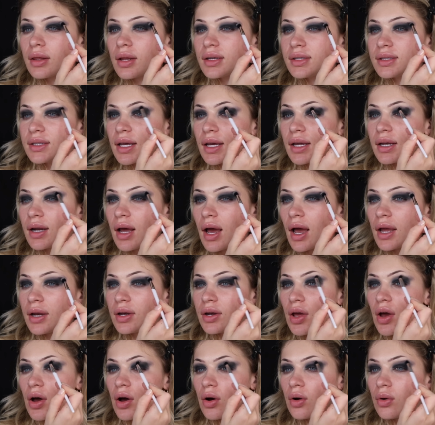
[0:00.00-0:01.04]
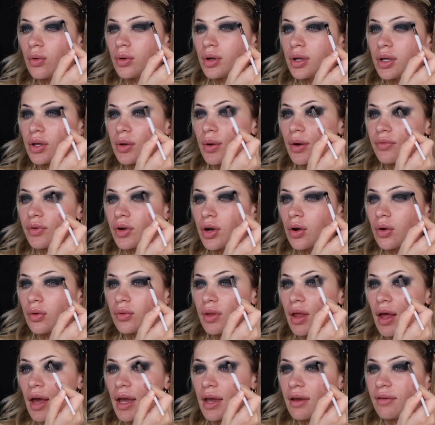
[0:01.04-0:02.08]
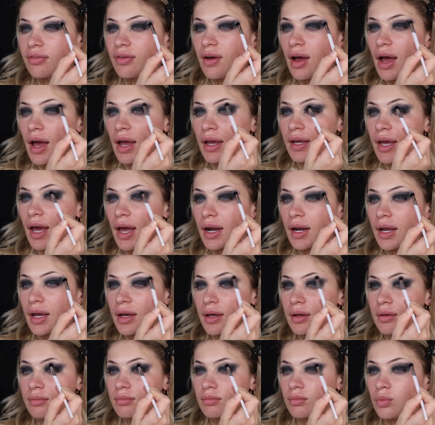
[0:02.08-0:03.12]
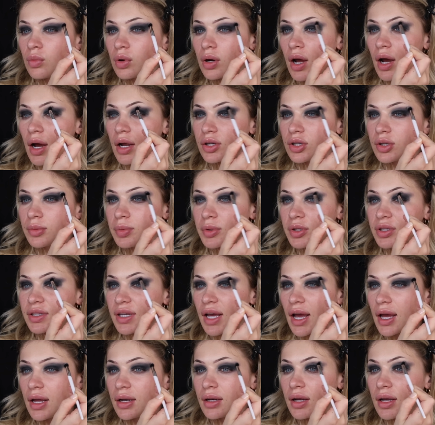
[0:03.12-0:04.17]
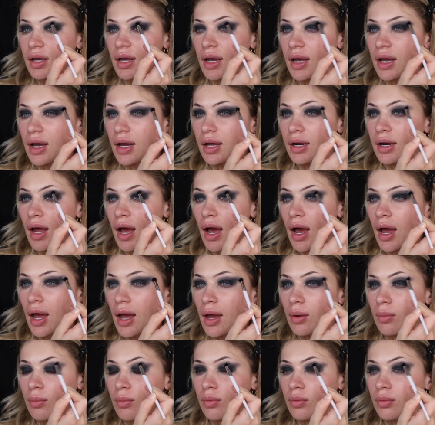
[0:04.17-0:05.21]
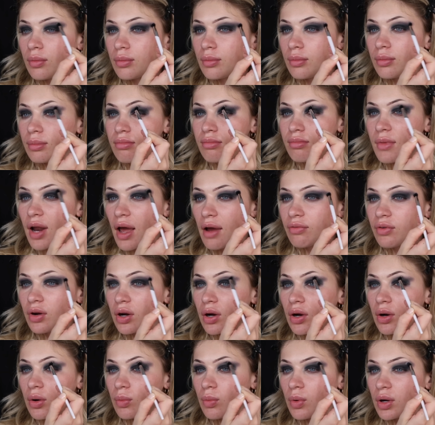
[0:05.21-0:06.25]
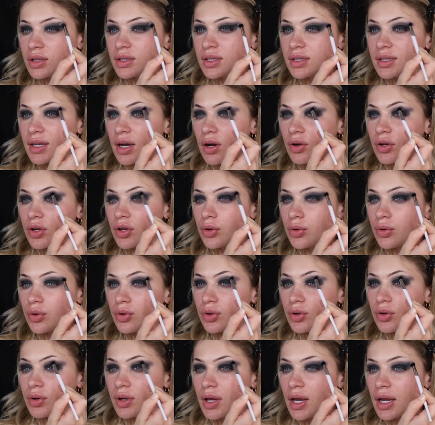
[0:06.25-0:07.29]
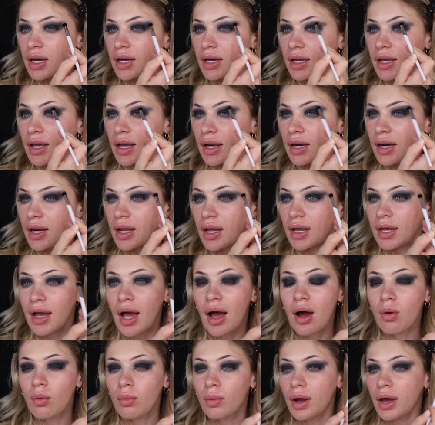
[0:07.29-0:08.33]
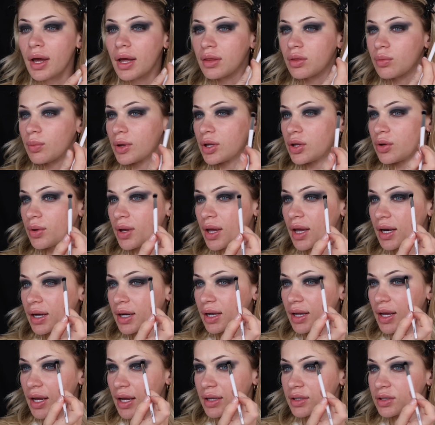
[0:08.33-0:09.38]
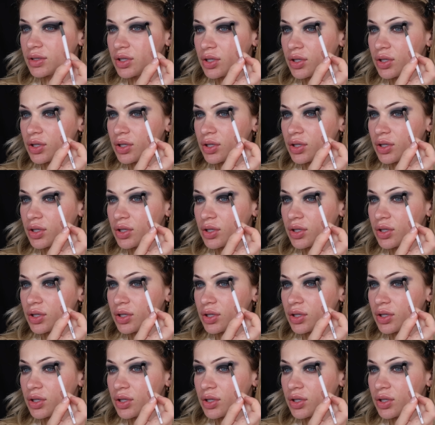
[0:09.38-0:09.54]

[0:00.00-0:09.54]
listen, I know you have your own life, I get it one hundred percent, and I will never want to tell you who you can and can't hang out with, what you can and can't